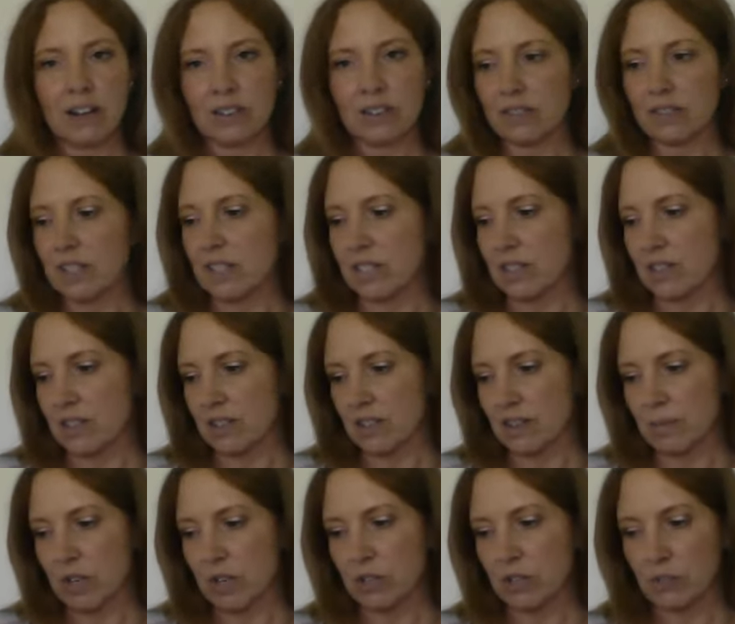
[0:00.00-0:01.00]
These
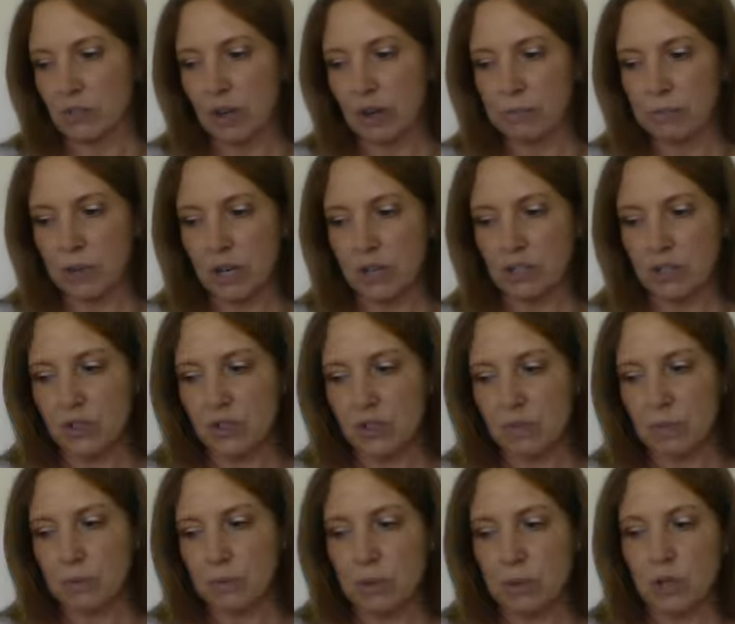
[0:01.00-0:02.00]
underground bunkers have
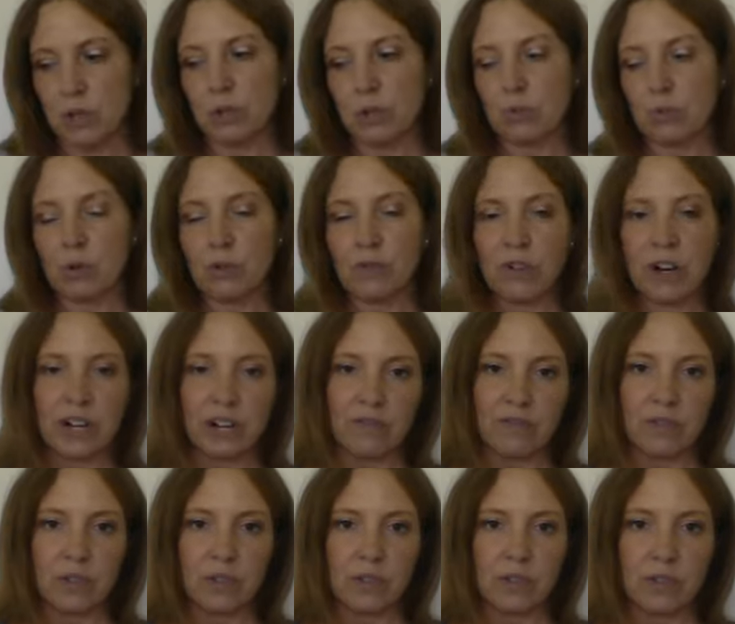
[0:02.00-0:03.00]
been built. We're ready
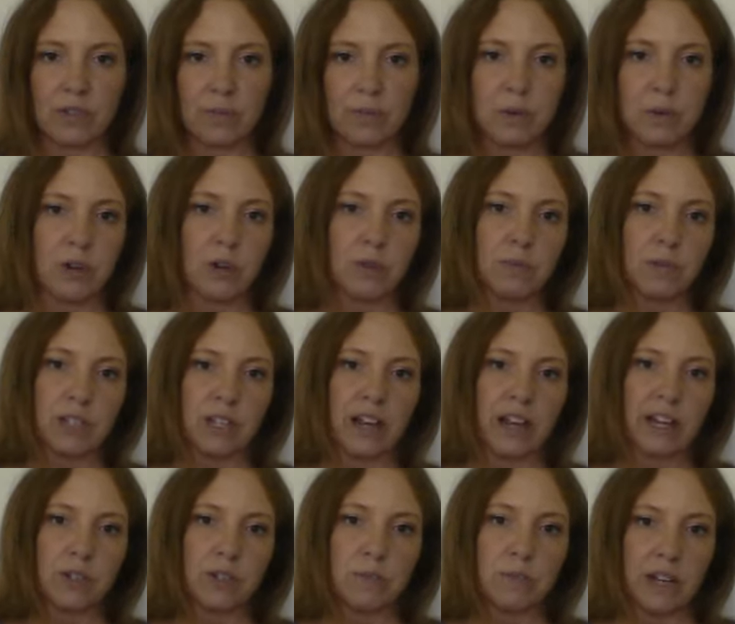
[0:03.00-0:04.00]
for the Pope
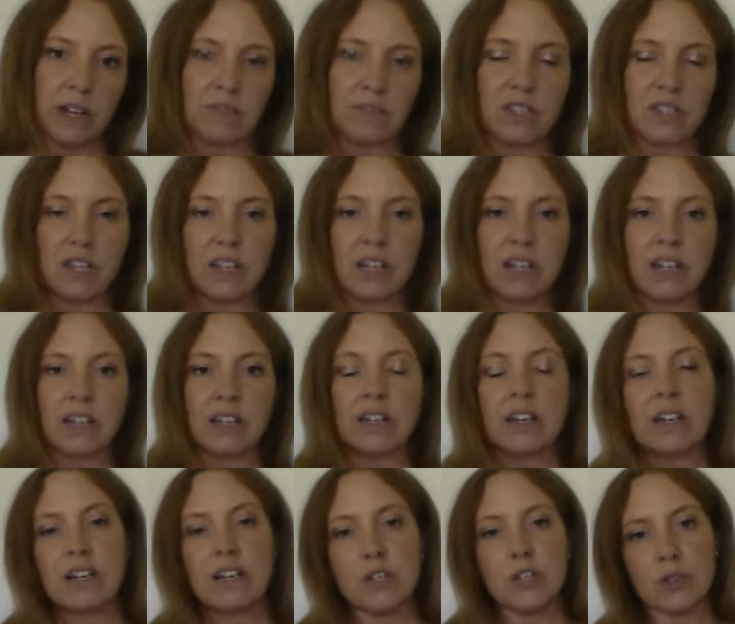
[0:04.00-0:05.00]
/ man of sin
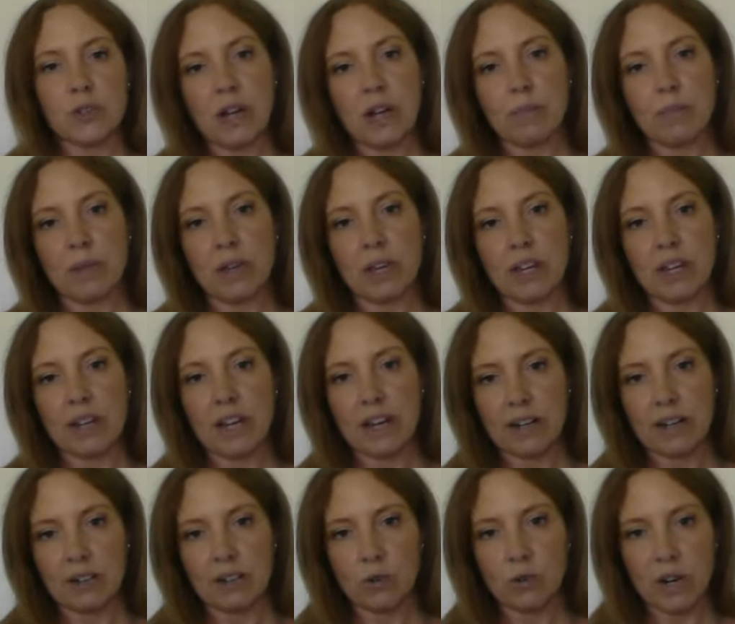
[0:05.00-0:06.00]
to come in
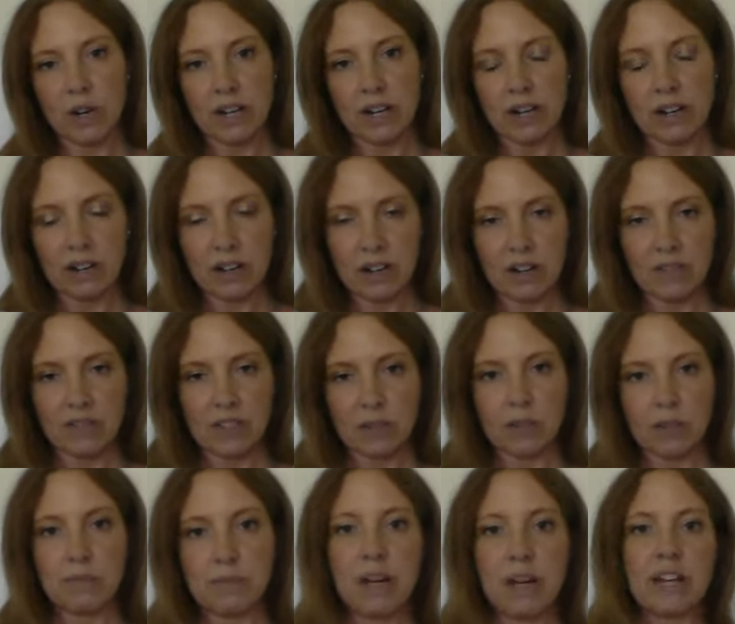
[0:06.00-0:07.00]
and create a covenant
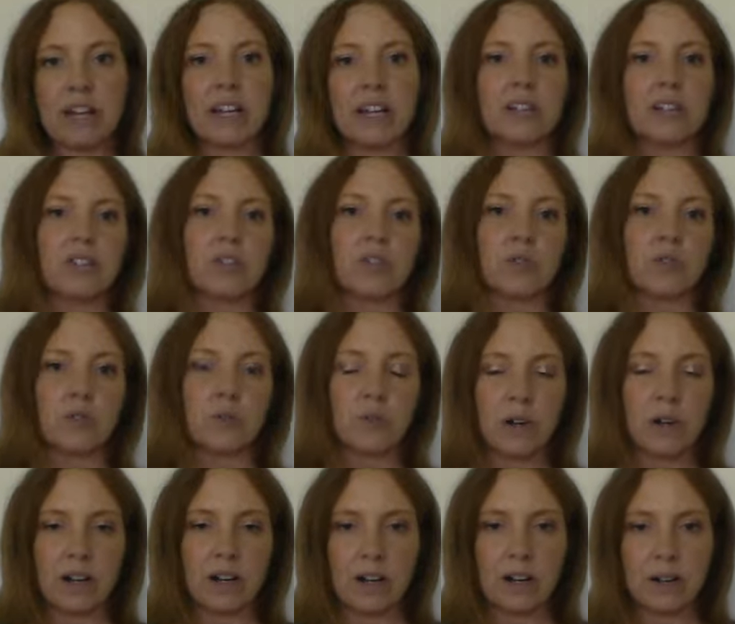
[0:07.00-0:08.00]
with many
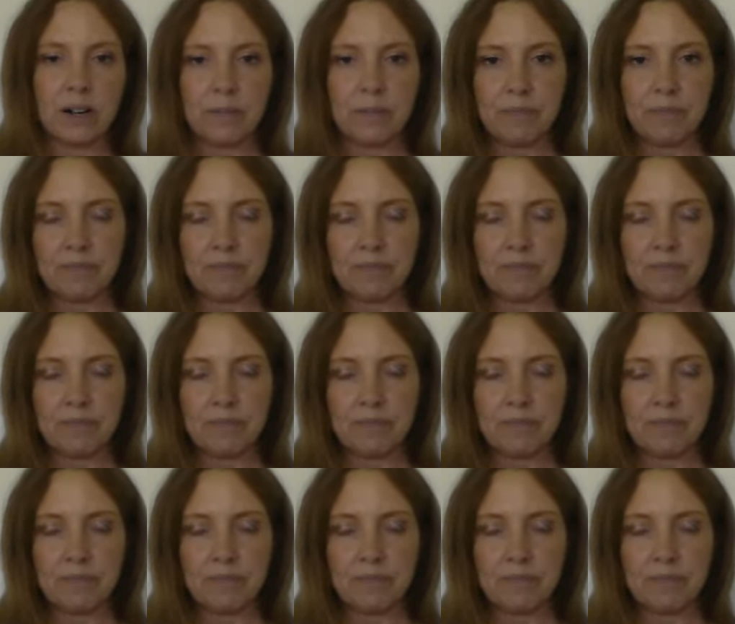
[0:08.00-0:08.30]
to...